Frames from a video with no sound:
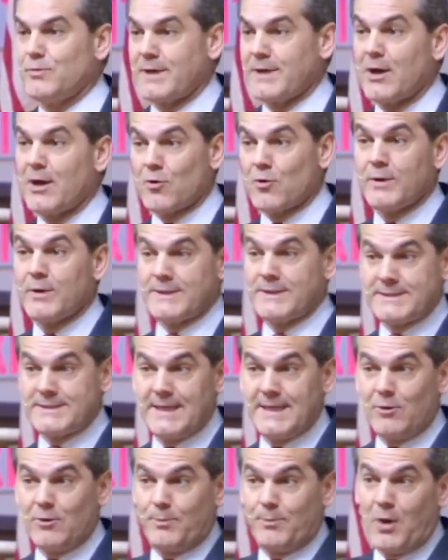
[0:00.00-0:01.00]
You were not
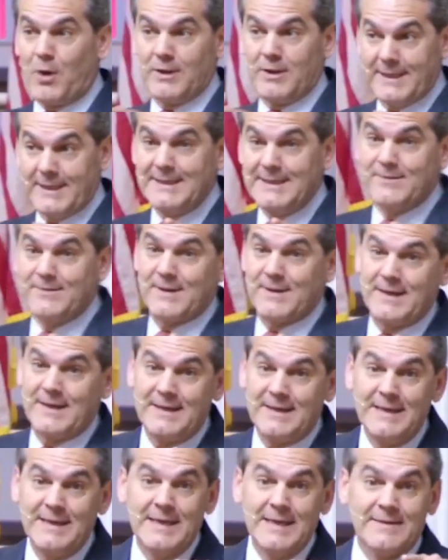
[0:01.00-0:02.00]
going to tell Paul
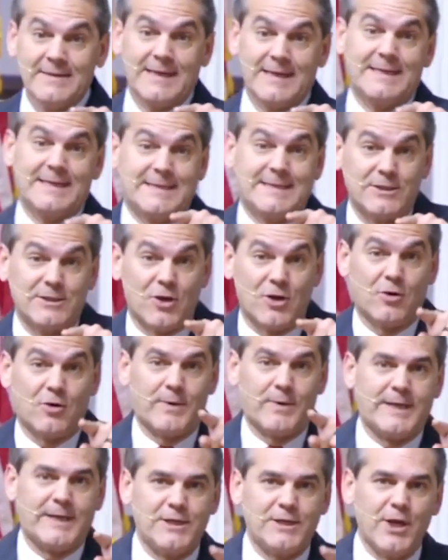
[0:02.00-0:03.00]
anything that he
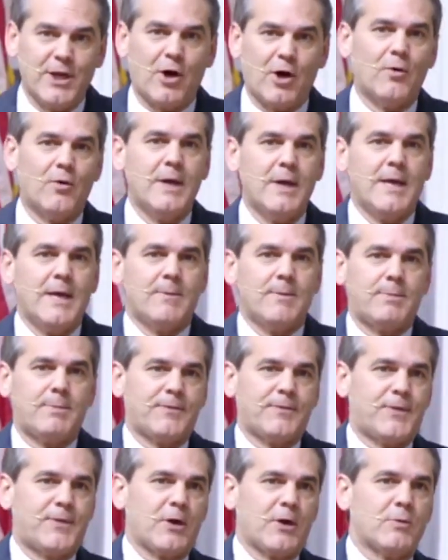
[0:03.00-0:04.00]
didn't already know.
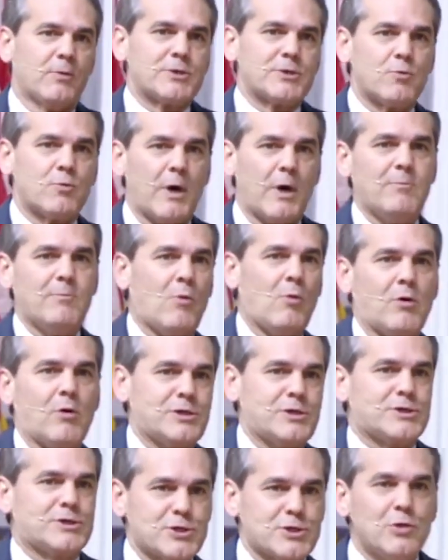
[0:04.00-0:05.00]
But there was one
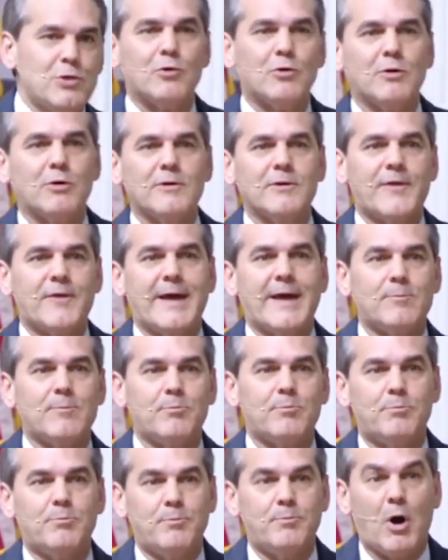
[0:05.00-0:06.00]
more school
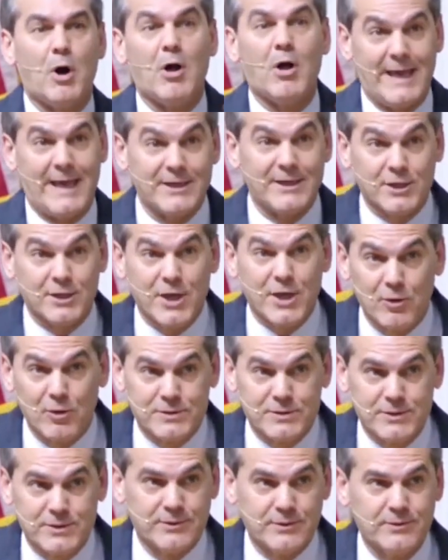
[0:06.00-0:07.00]
that Paul had to
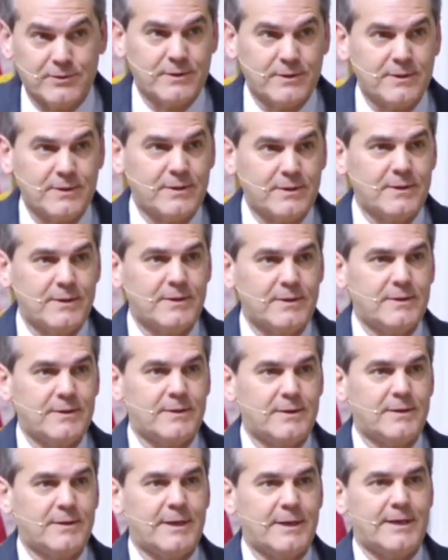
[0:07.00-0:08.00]
go to,
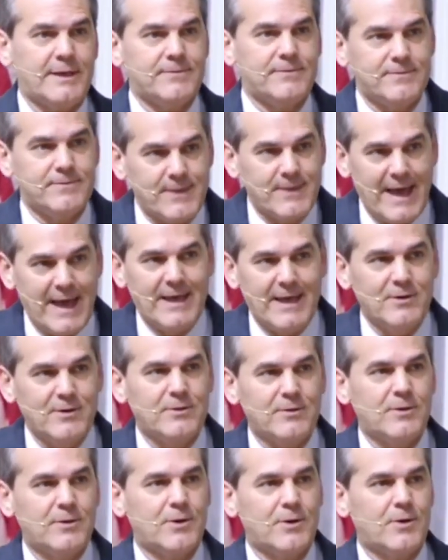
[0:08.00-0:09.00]
and
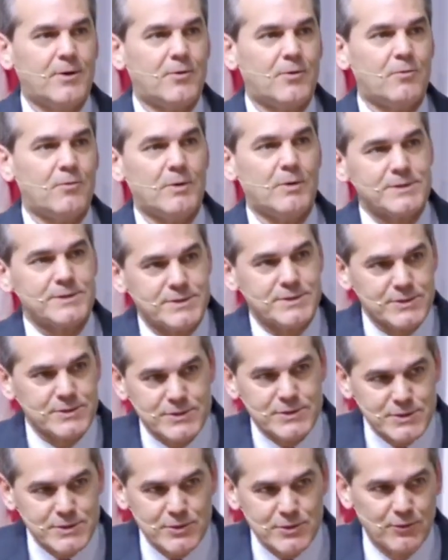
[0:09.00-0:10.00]
that
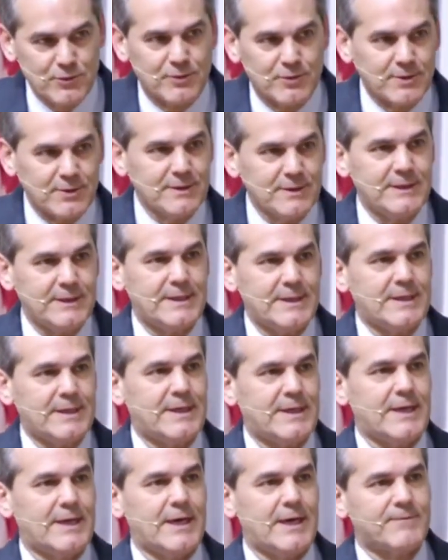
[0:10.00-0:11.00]
was the
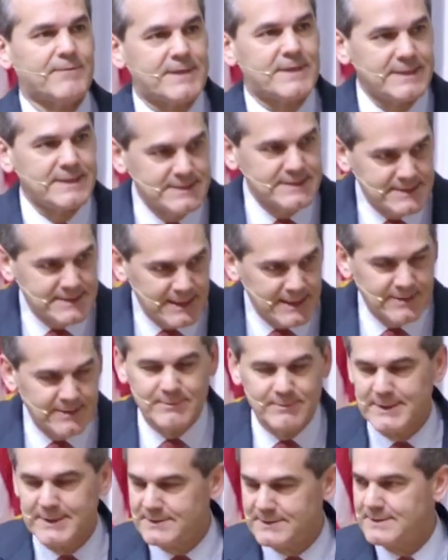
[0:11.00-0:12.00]
school of
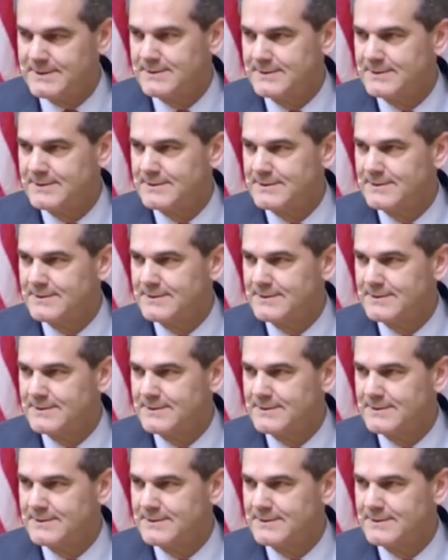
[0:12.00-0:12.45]
contentment.